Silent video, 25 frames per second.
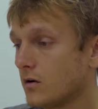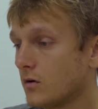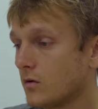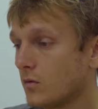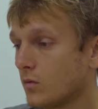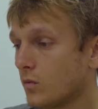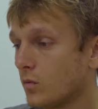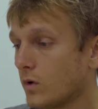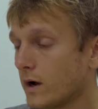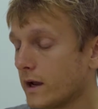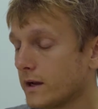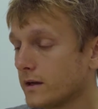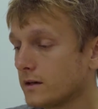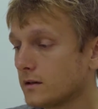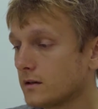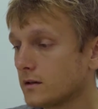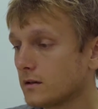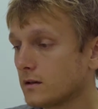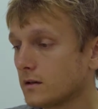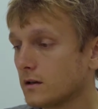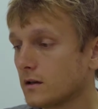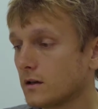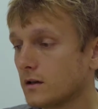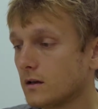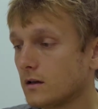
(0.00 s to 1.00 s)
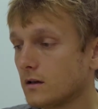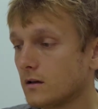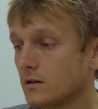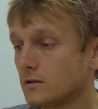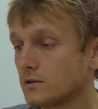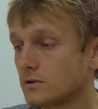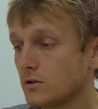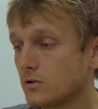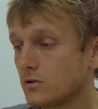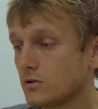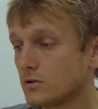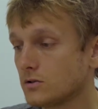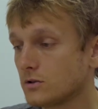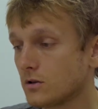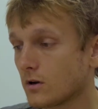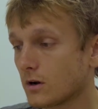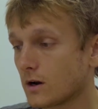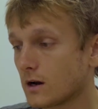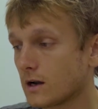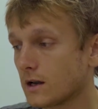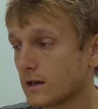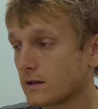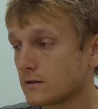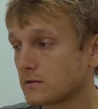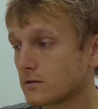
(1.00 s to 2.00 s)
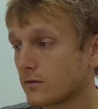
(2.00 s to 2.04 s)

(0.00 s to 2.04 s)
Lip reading: when the user clicked.